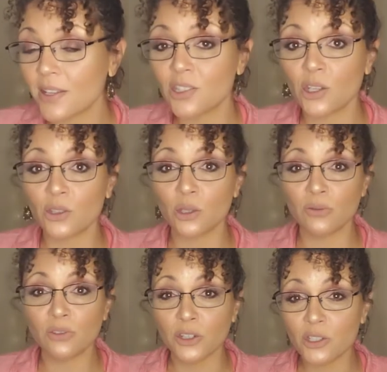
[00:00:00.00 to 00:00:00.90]
and so
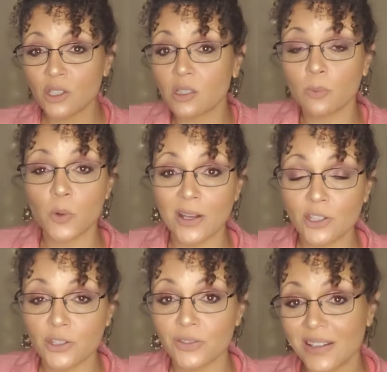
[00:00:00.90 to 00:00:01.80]
you've learned to
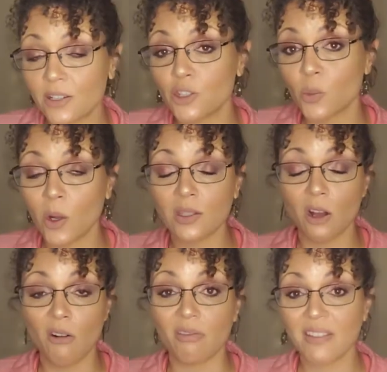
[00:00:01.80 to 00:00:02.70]
suppress your needs, your wants,
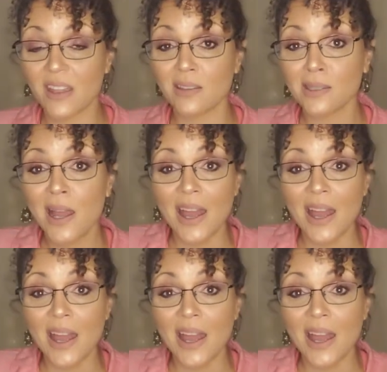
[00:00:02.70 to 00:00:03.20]
all the things,